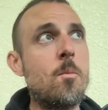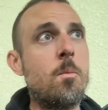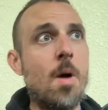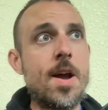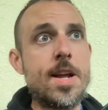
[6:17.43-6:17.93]

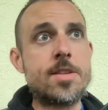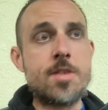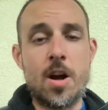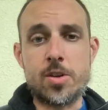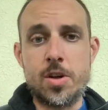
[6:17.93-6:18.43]
but it's
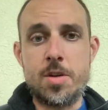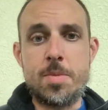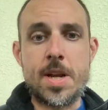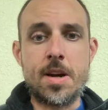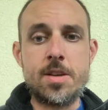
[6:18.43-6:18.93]
not good
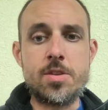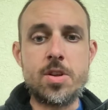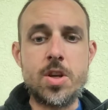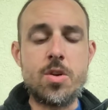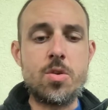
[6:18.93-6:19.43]
because
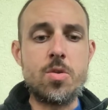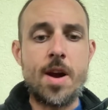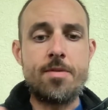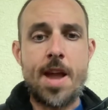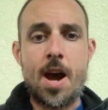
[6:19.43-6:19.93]
you
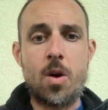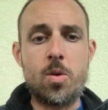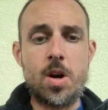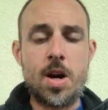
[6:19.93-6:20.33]
have now